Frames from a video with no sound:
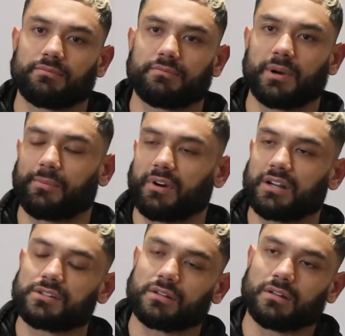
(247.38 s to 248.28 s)

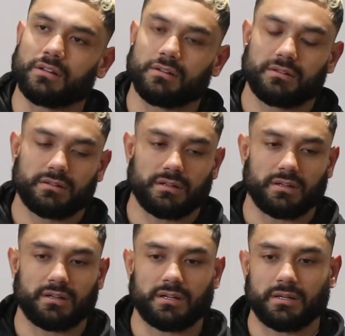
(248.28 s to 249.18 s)
preparation and
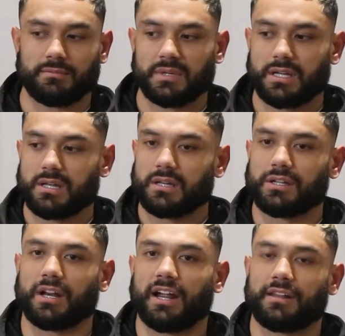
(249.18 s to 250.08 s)

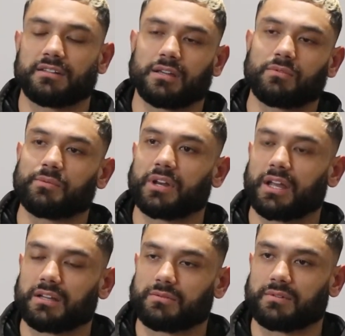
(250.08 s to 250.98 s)
how the team
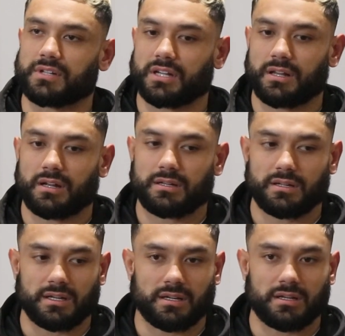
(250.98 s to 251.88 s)
communicates with each other
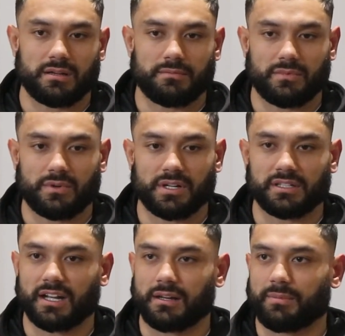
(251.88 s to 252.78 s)
on a
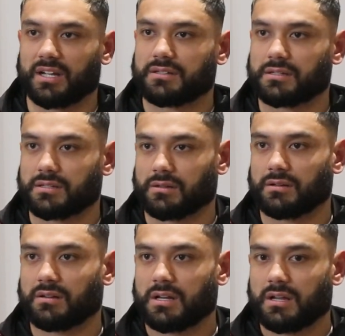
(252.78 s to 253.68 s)
daily basis,
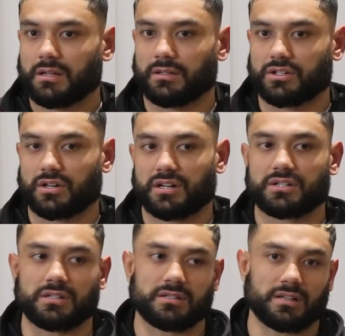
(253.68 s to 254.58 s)
and the
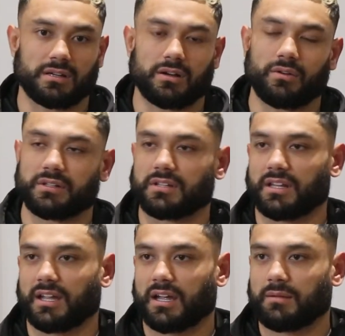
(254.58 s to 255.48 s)
structures are going into the
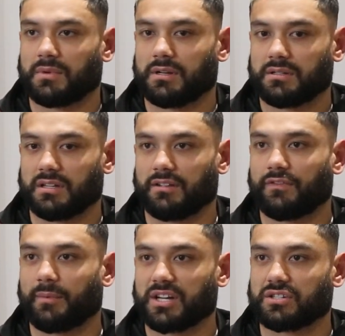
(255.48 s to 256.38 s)
game, and the
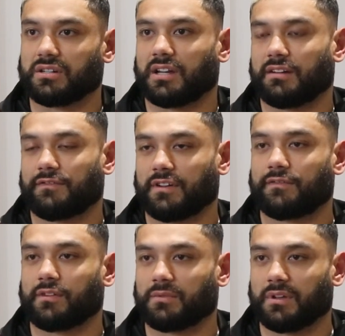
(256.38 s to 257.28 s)
information you get fed
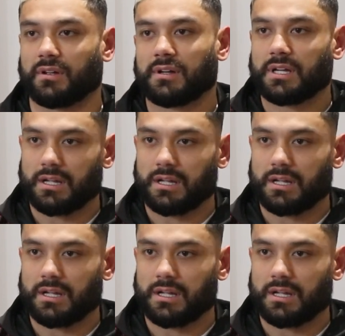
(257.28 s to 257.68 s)
from the